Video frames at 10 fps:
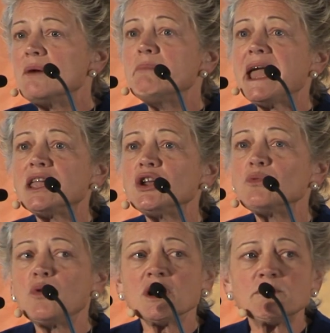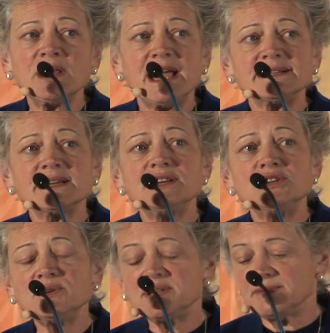Make your workplace
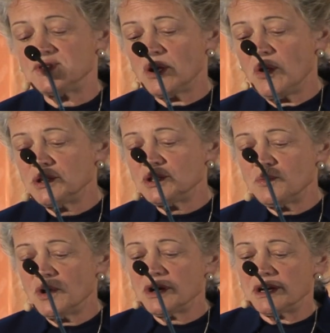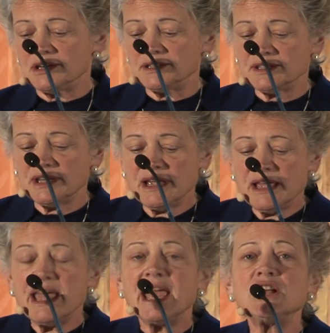conducive to older workers,
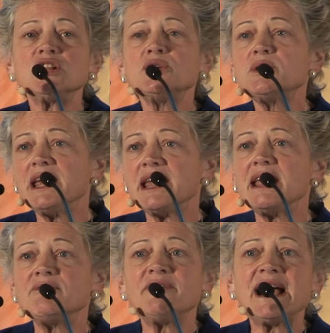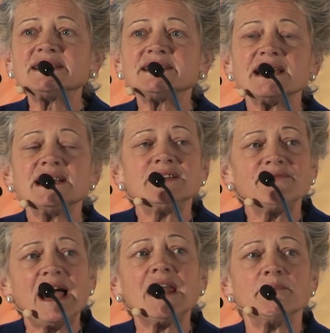including invest in
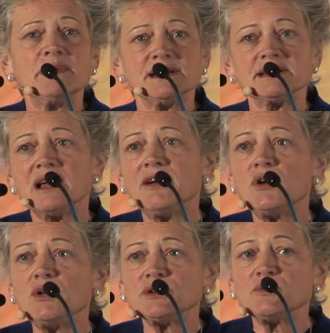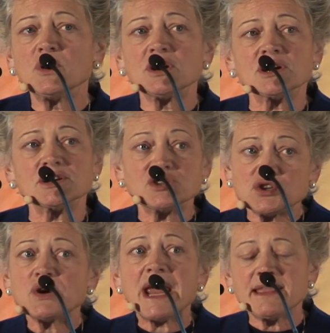development of older workers,
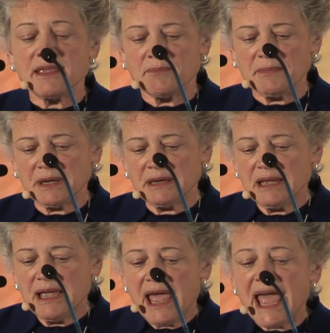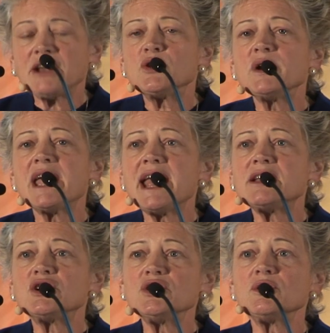train them, and create
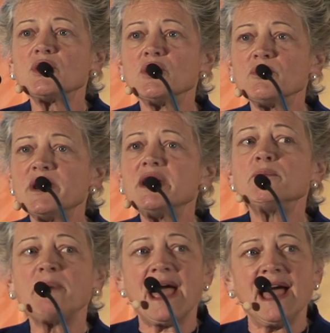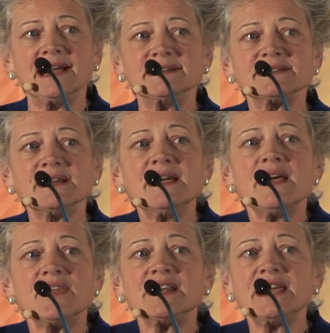career paths
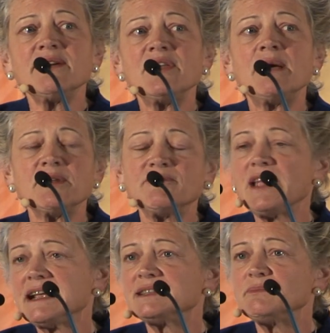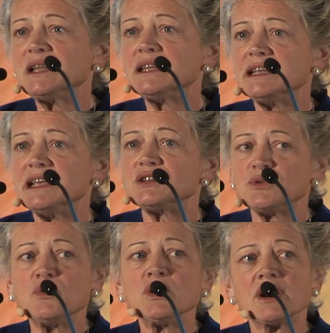that give them the flexibility to
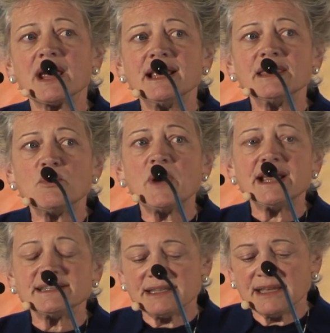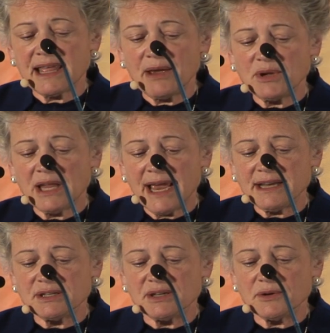work in the ways that they would
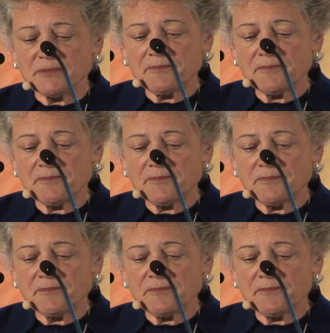like to.